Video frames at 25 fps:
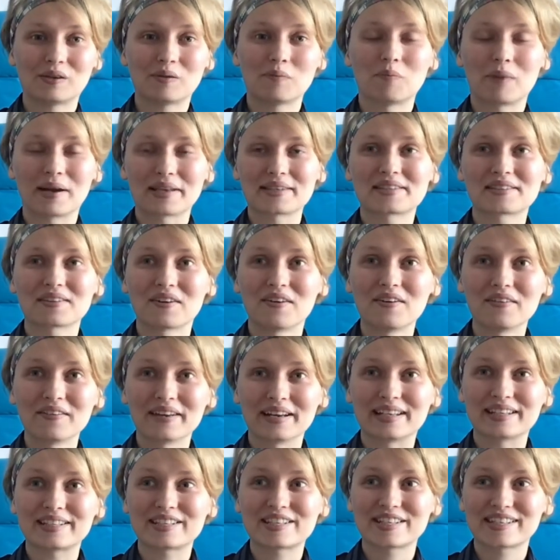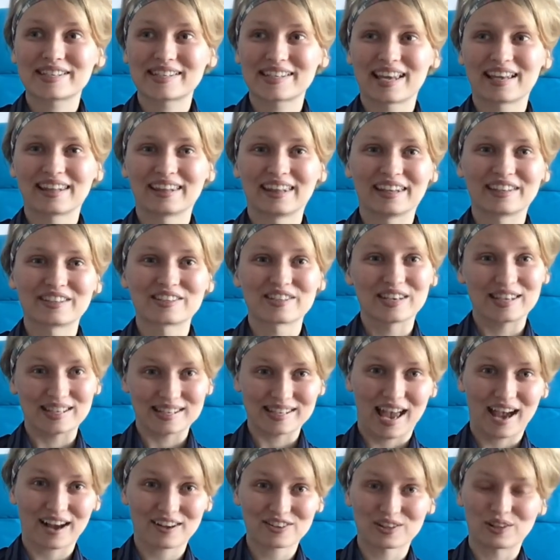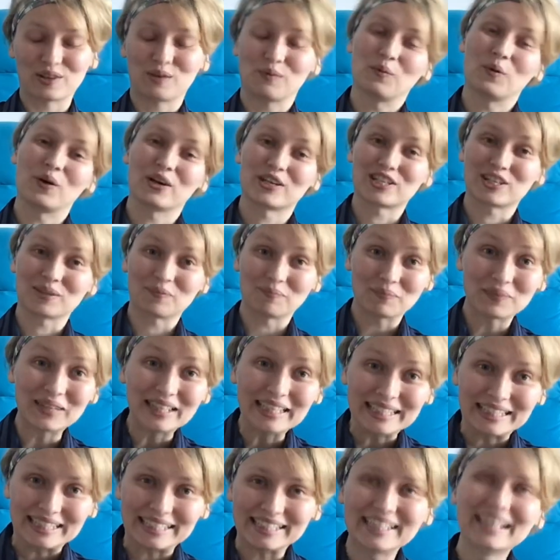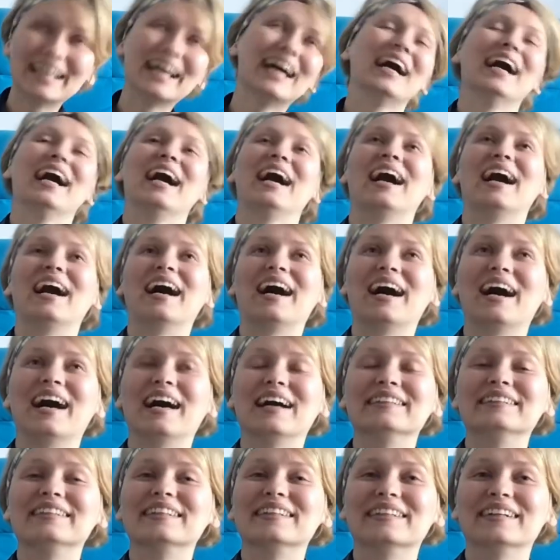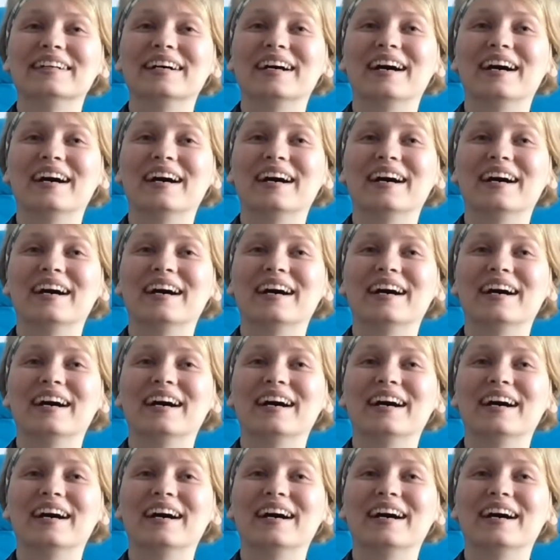my story and she said that she's actually watching me and